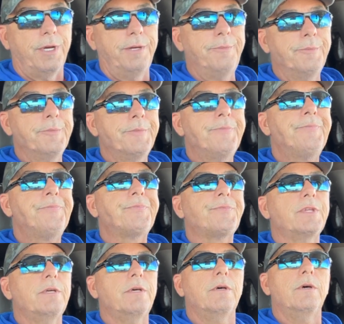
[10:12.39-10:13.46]

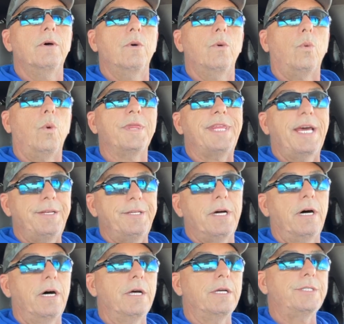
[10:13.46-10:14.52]
What that
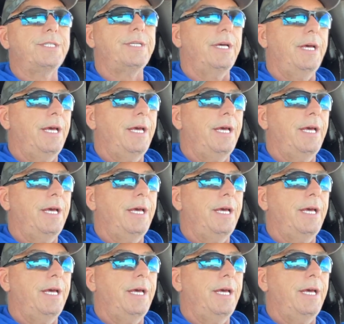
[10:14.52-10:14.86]
does